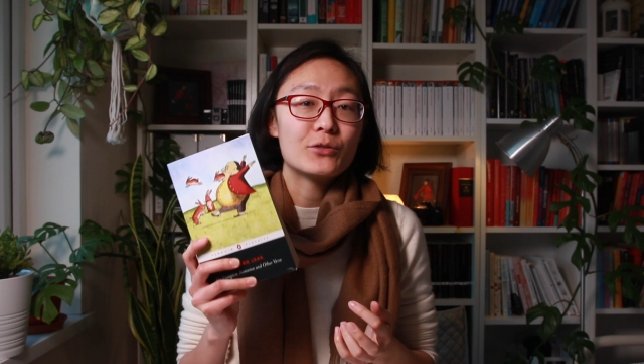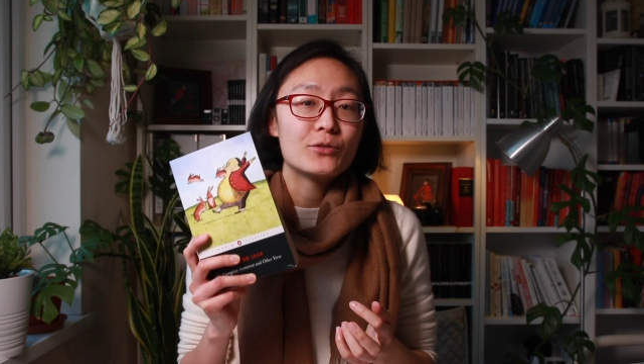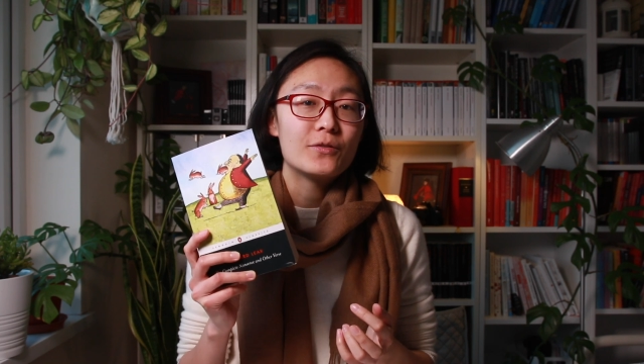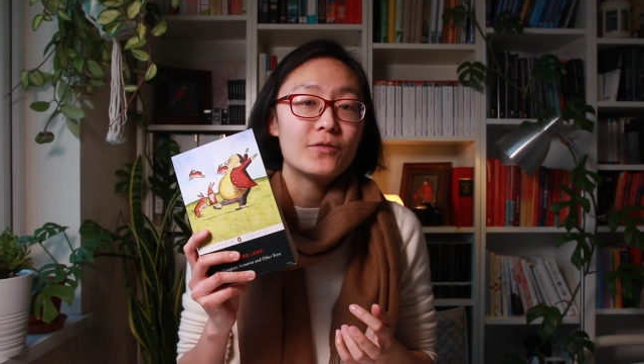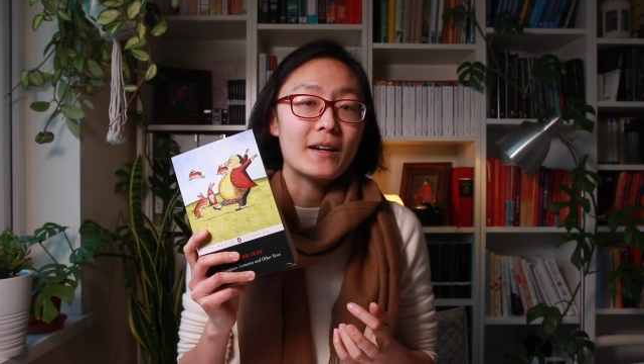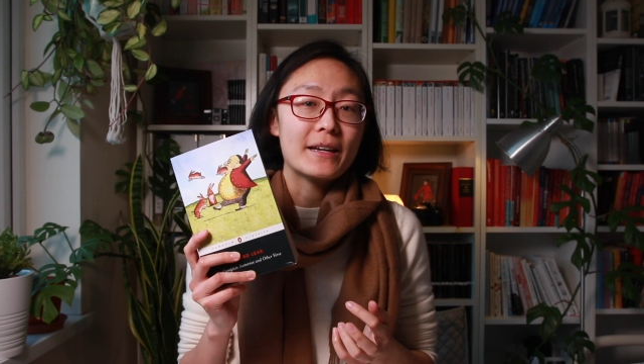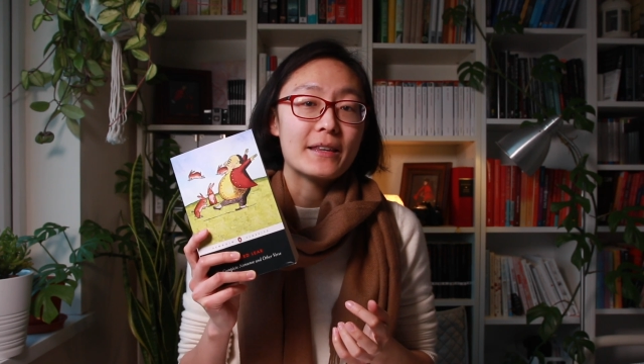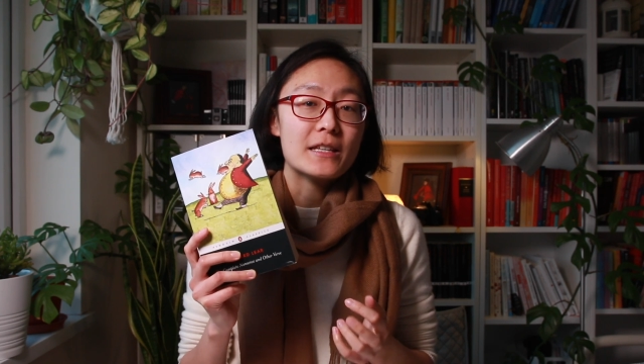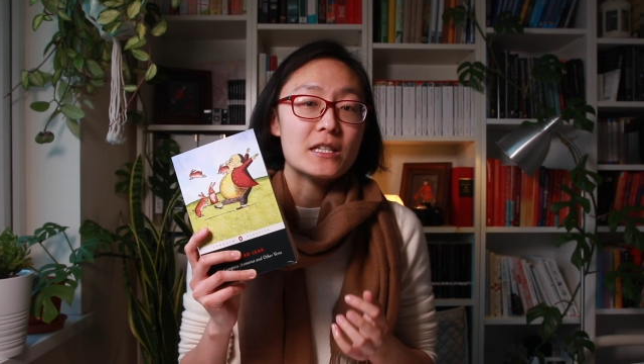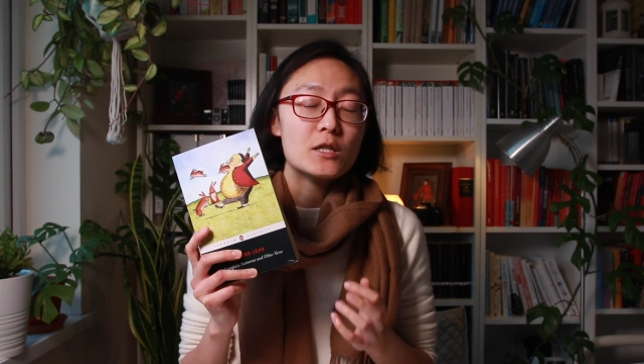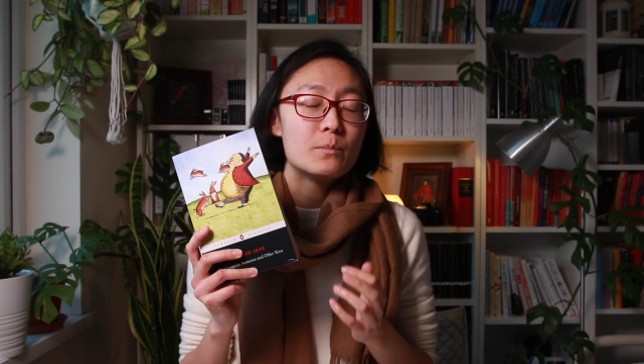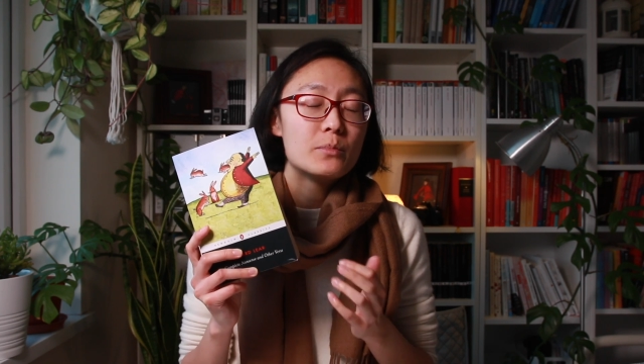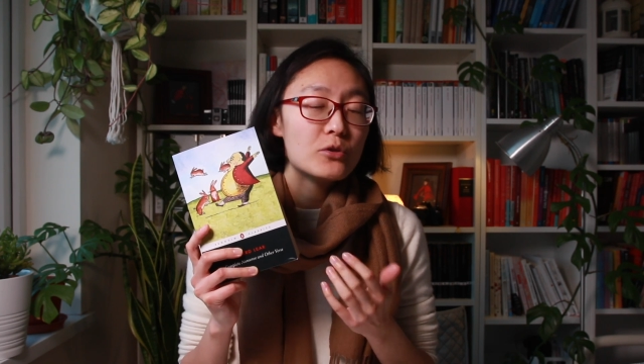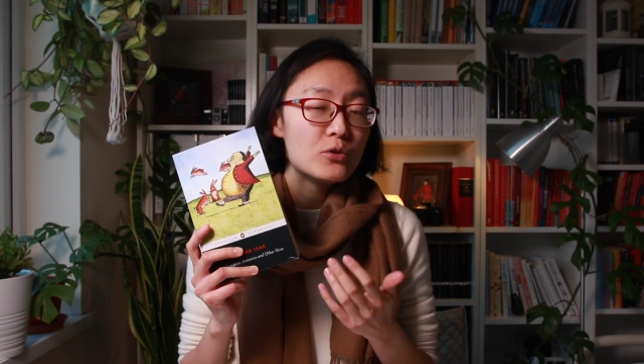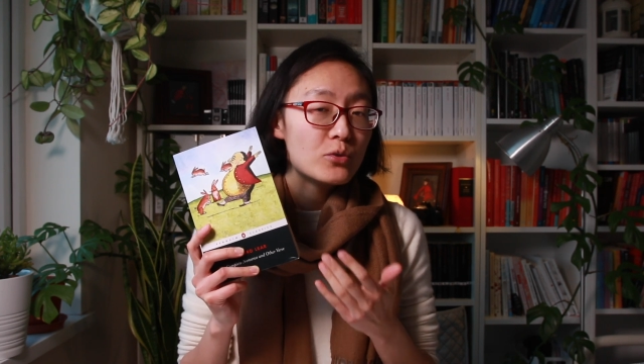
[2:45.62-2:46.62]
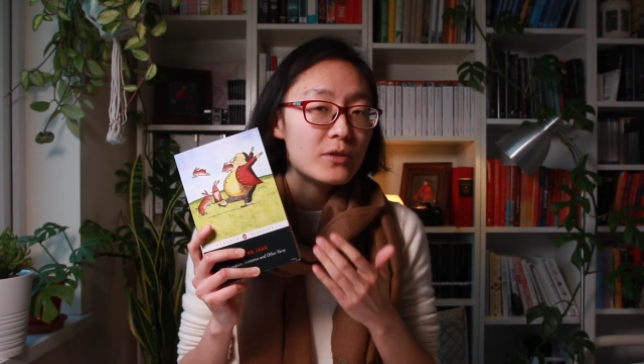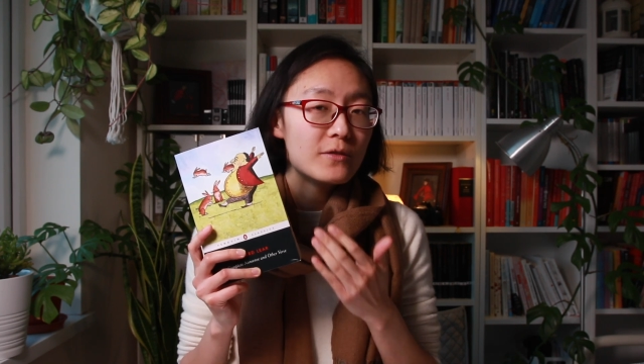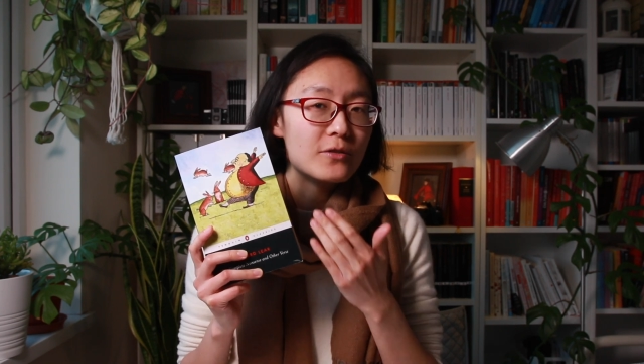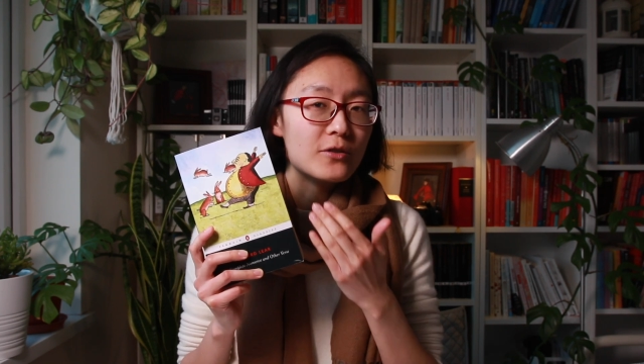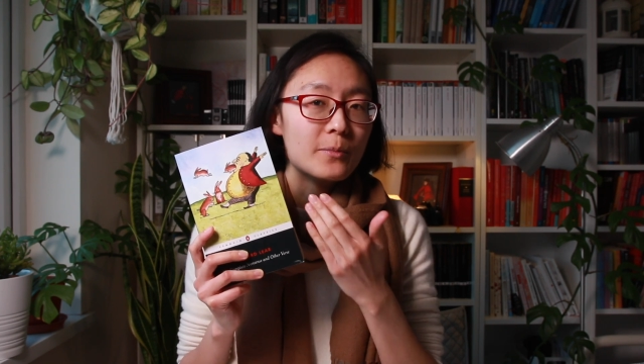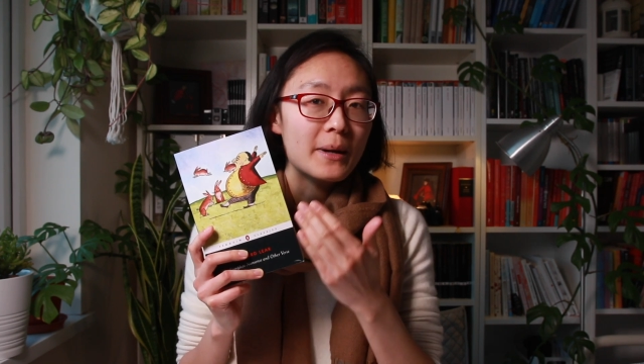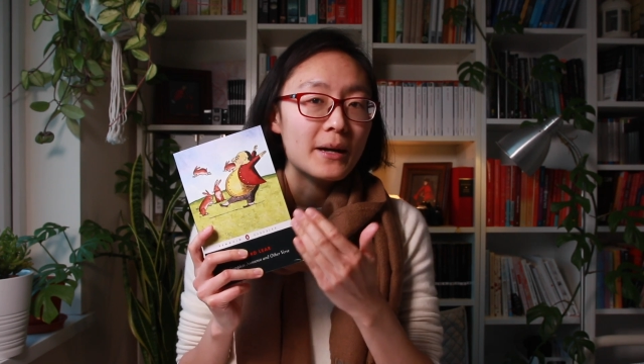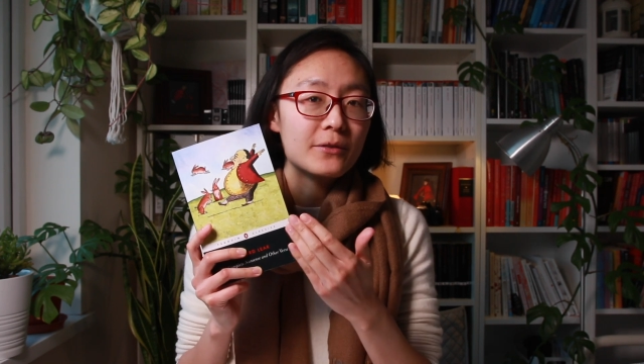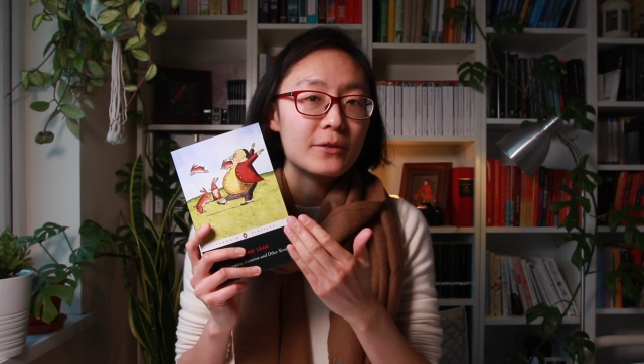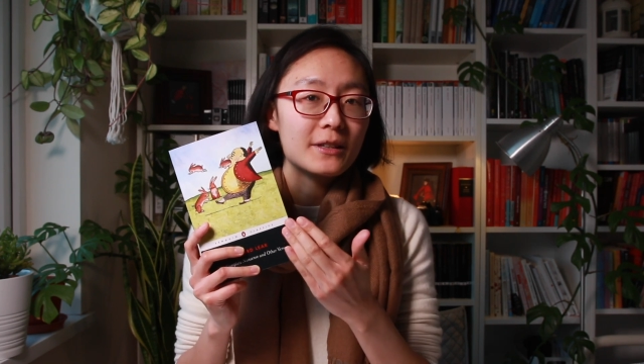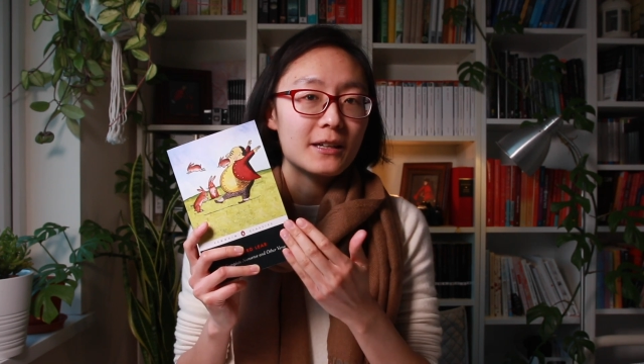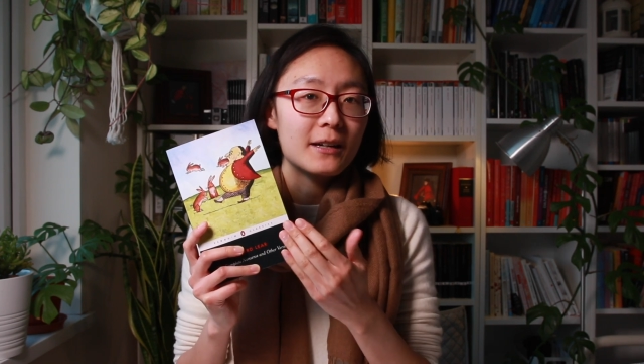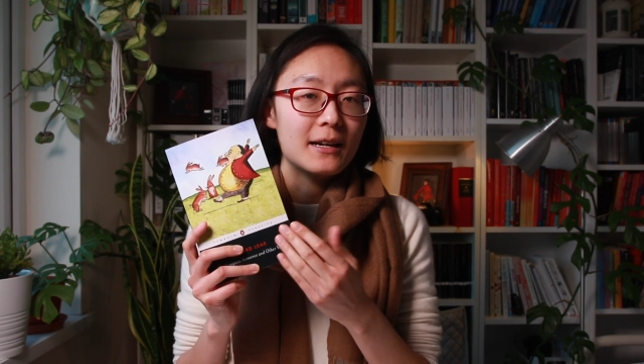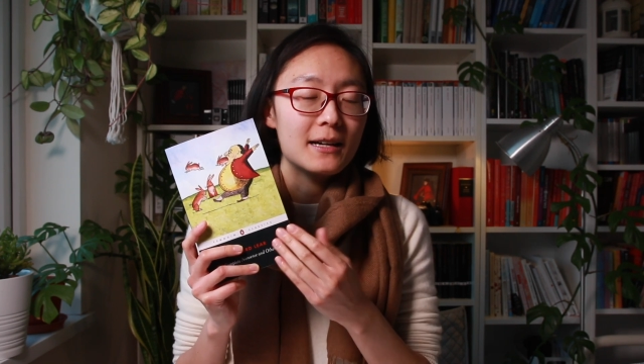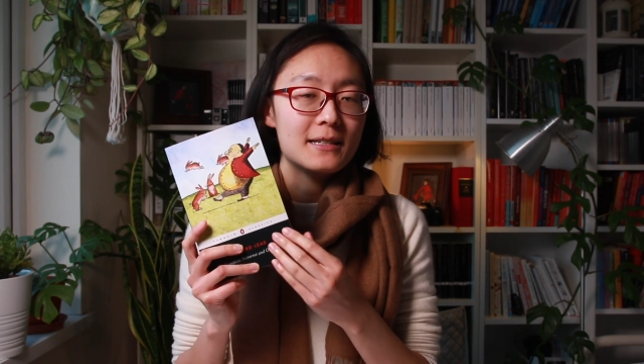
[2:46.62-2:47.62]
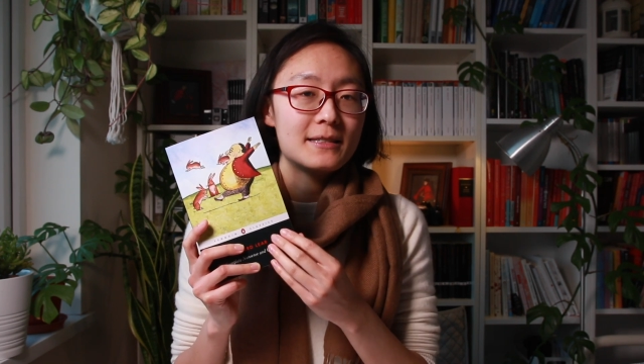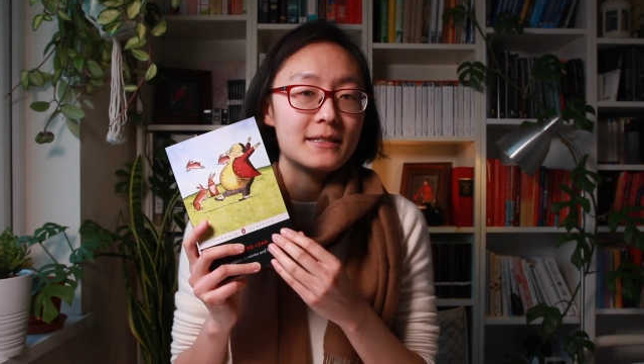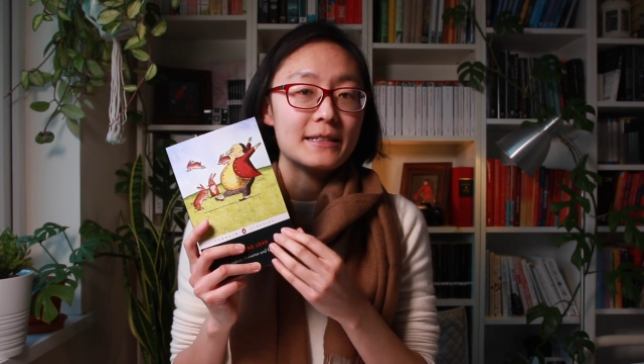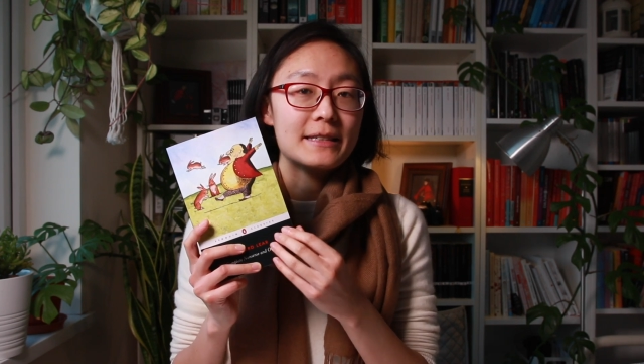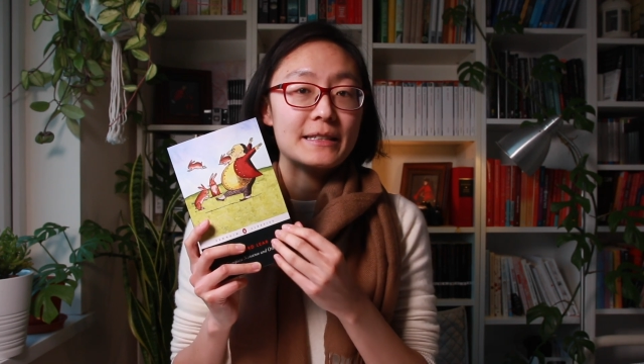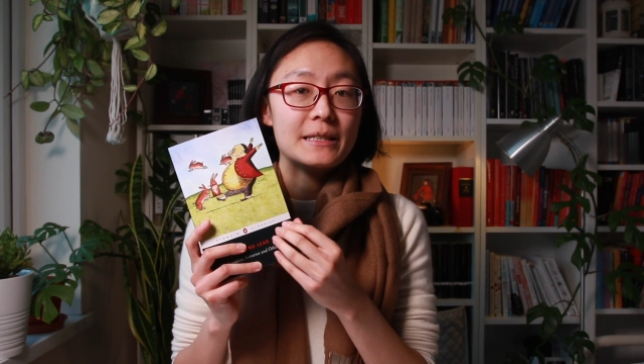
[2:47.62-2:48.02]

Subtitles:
to find this beautiful Penguin Classic